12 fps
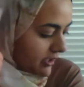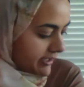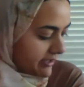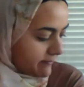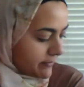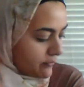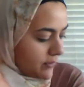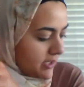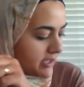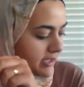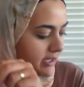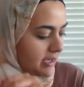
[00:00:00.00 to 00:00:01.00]
number
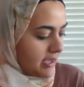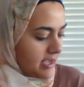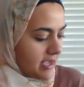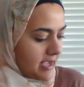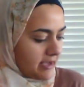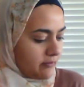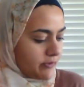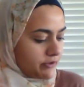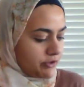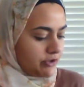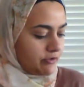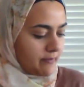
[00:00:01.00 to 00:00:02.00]
1, I want
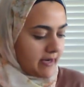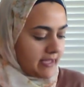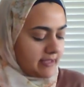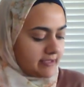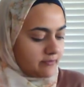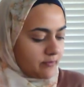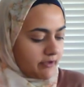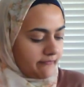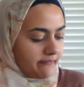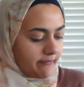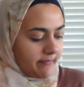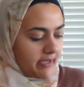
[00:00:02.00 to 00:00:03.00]
you to write this word
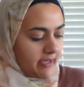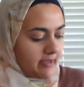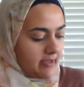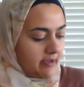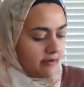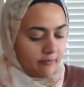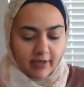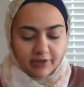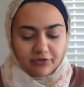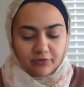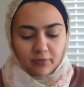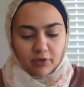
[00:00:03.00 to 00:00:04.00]
for me. Write
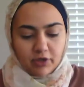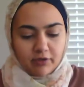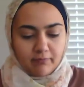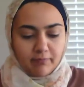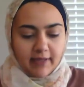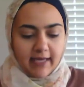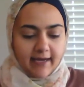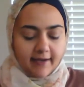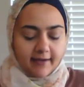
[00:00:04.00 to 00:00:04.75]
the word black.